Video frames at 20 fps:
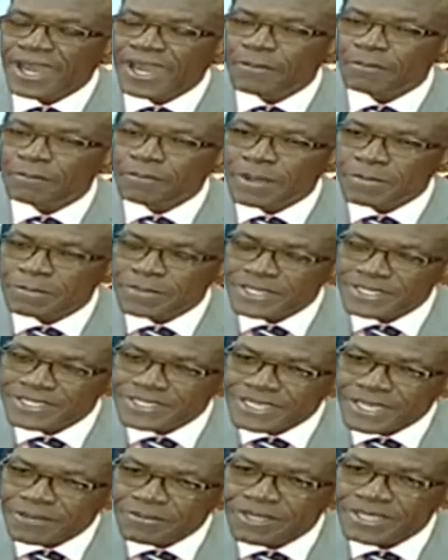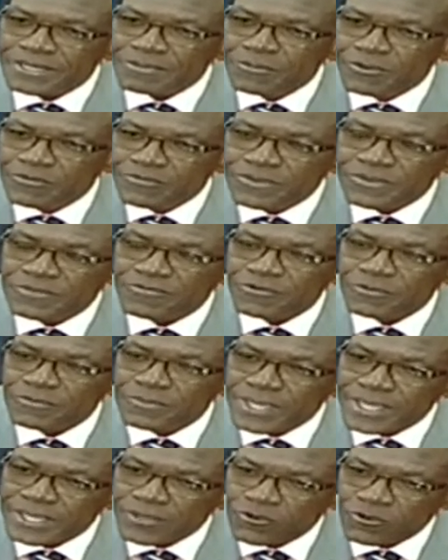A public servant moving
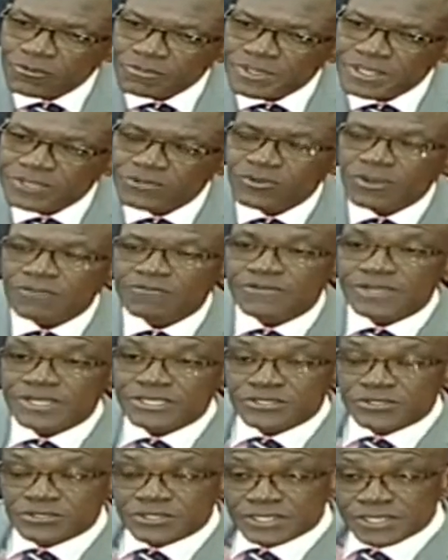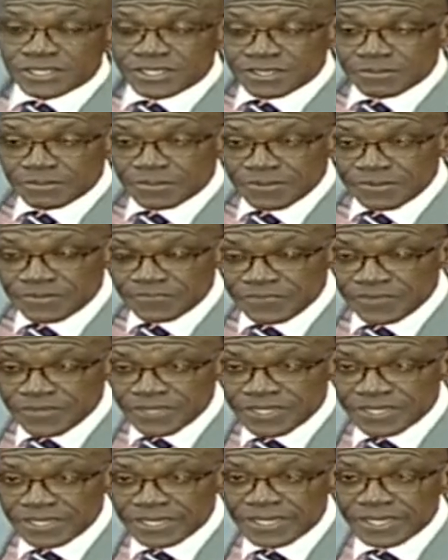from Nairobi to a function in the
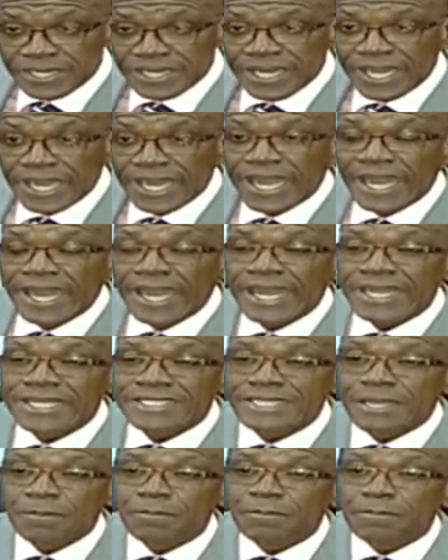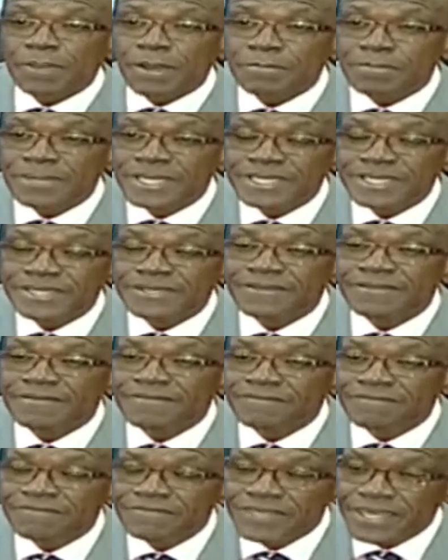periphery has a public
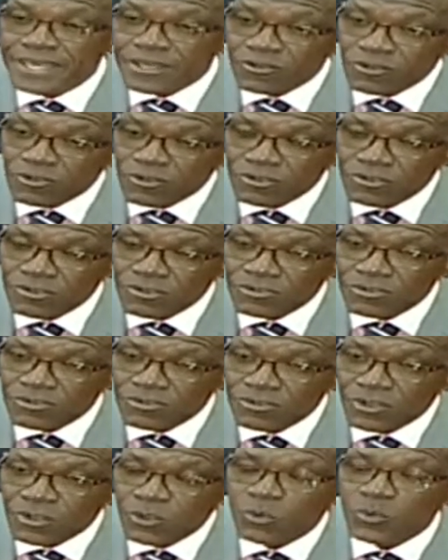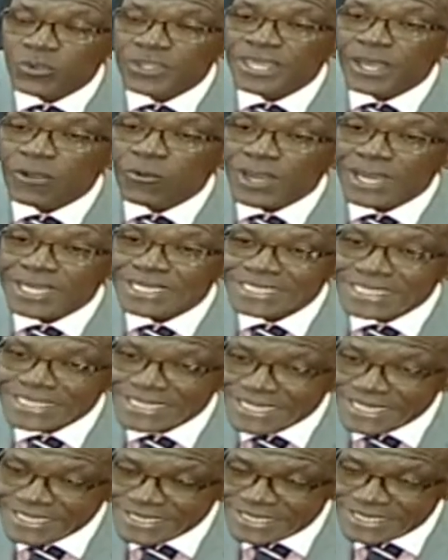vehicle with a work
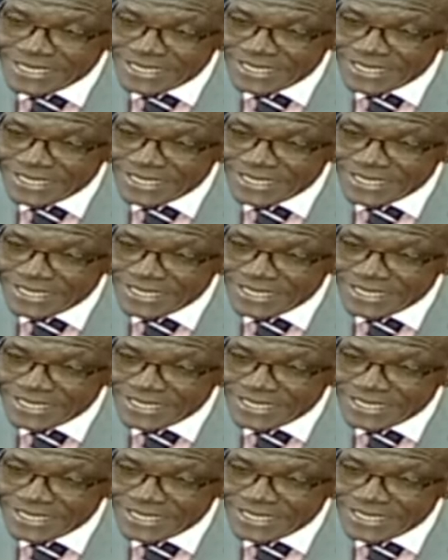ticket.